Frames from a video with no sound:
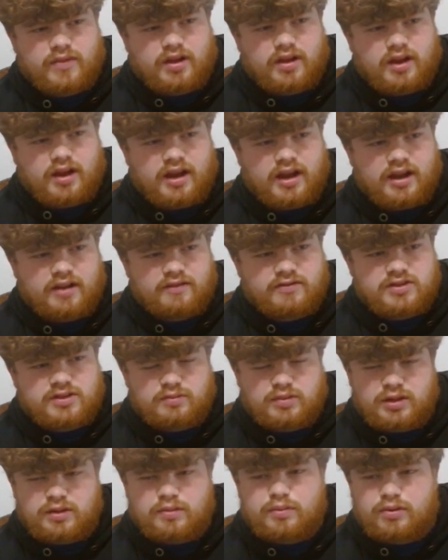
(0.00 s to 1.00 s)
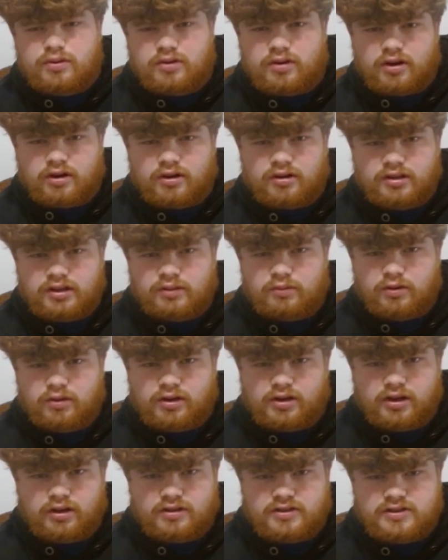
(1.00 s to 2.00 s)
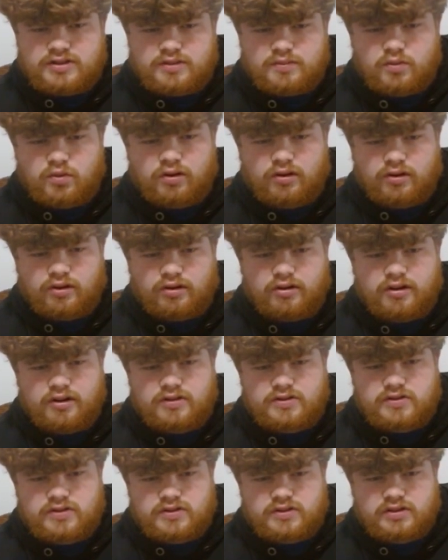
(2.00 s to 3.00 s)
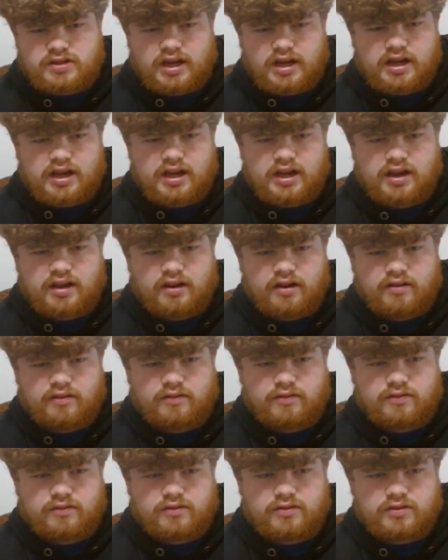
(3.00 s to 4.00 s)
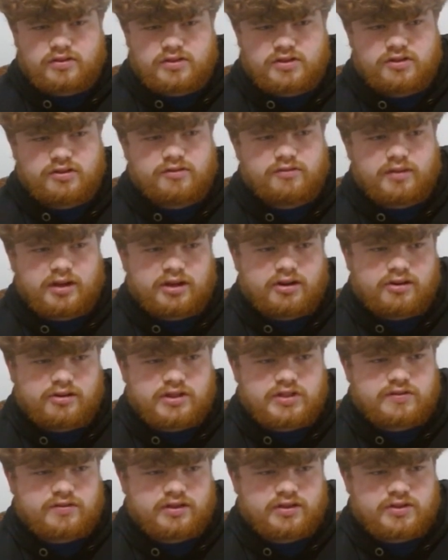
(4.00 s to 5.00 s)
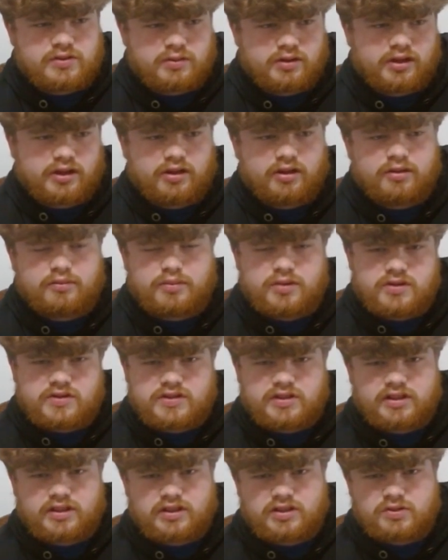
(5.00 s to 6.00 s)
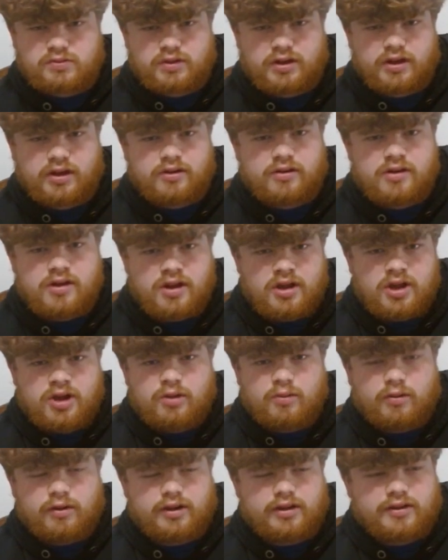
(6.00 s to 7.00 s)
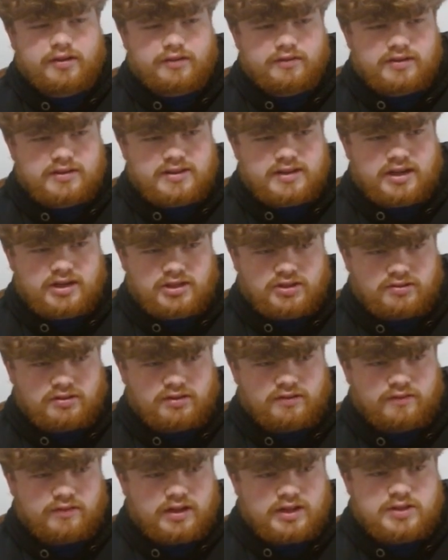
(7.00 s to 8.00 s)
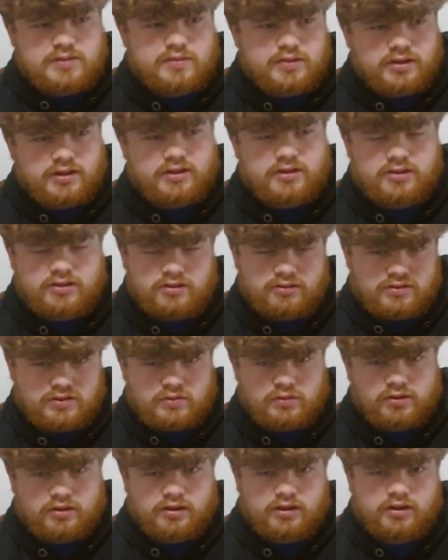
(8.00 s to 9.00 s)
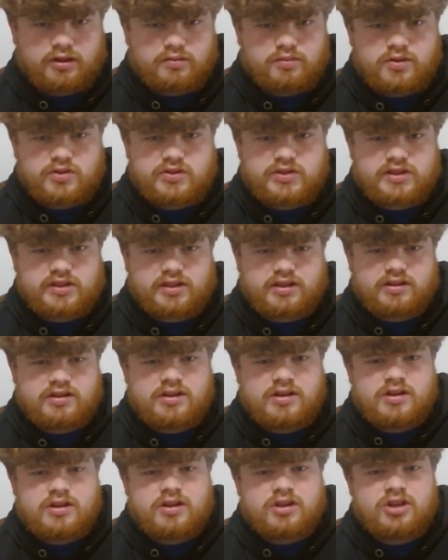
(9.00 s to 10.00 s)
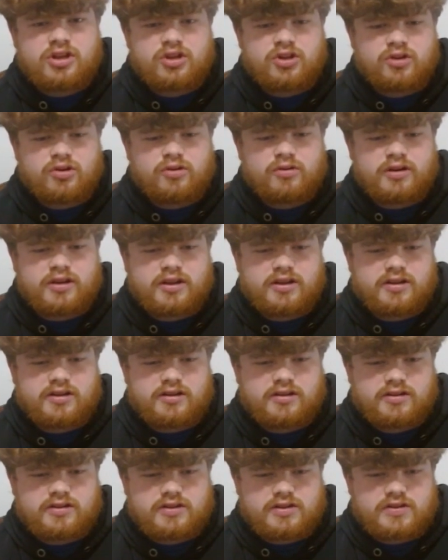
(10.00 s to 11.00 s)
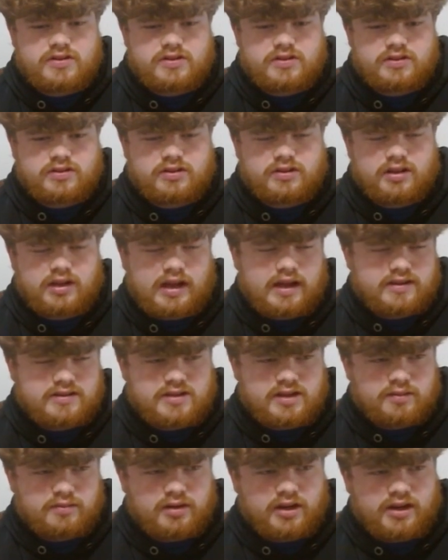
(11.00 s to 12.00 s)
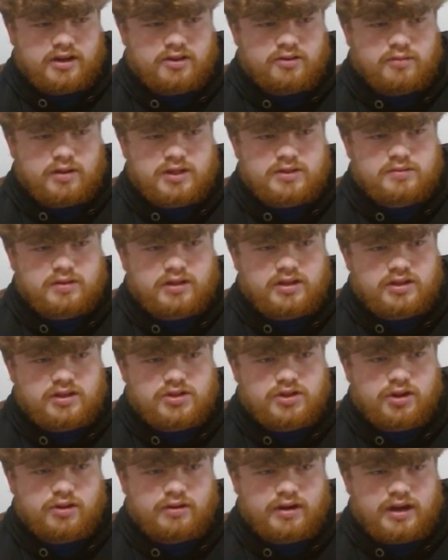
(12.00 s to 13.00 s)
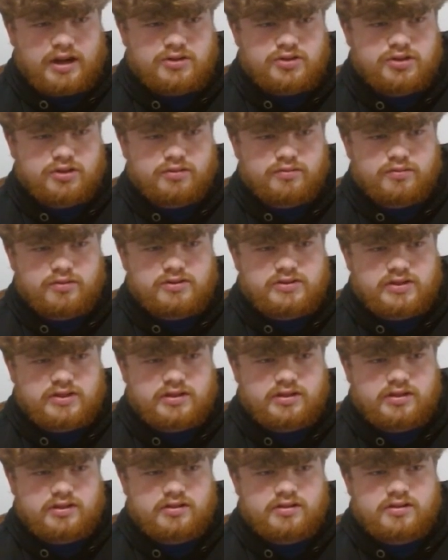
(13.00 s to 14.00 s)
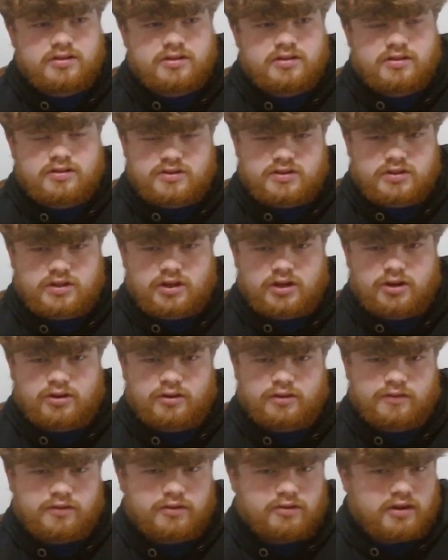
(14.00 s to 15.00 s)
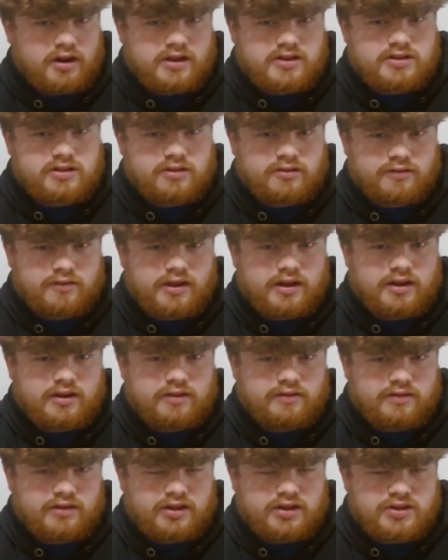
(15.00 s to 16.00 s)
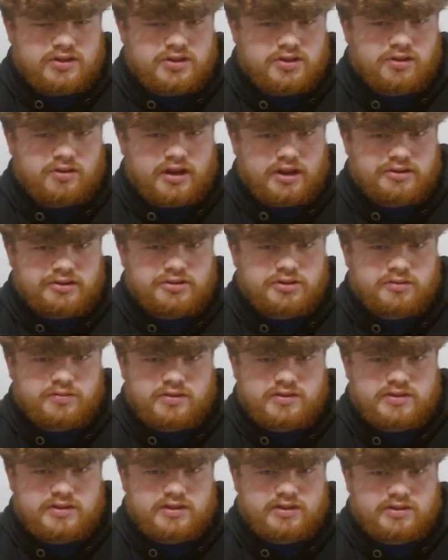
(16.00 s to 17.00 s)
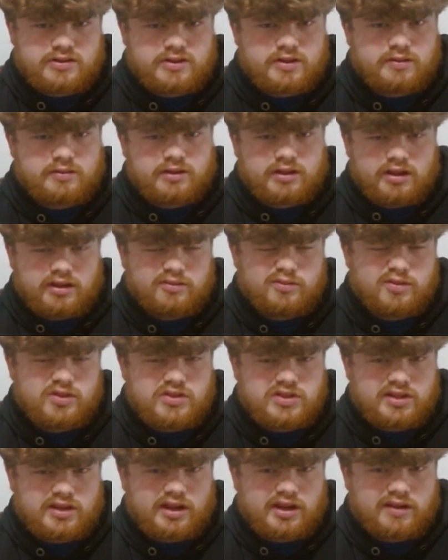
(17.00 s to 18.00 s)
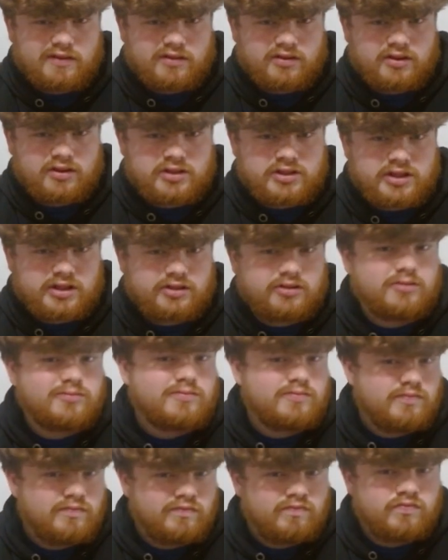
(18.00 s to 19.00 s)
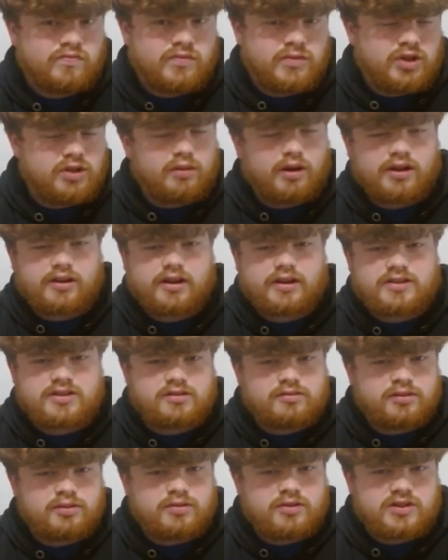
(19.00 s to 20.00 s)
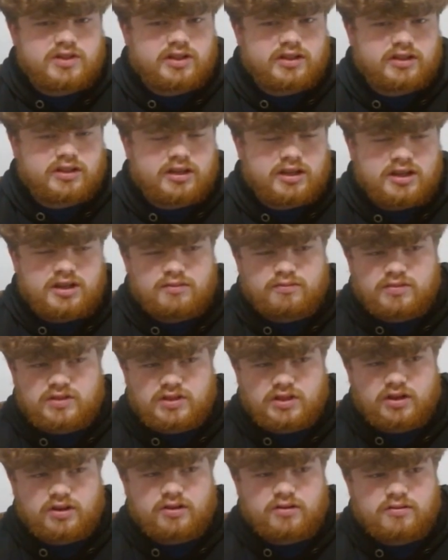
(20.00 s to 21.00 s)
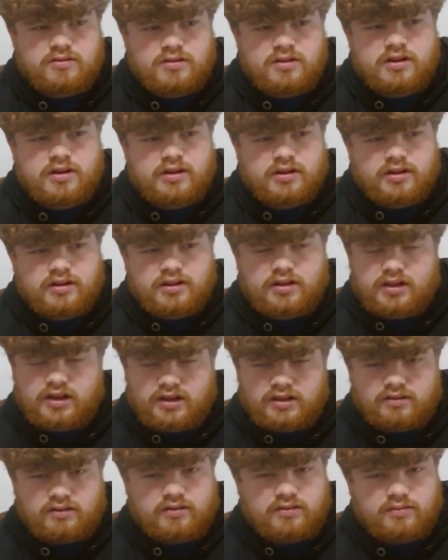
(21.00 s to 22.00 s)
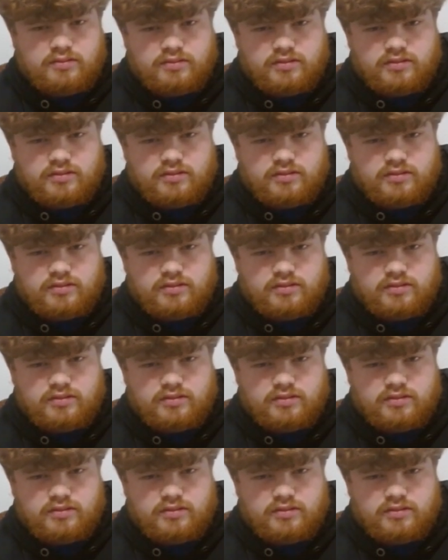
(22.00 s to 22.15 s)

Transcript: have some people currently working on some more art. I have 2 of my close friends working on music as well. One of them is actually Vespid, who is working on music, who is the same guy who makes my intro and outro music. So if you guys are a fan of the intro and outro music, some of the other music I have on the channel, you might like some of the music in the game. So again,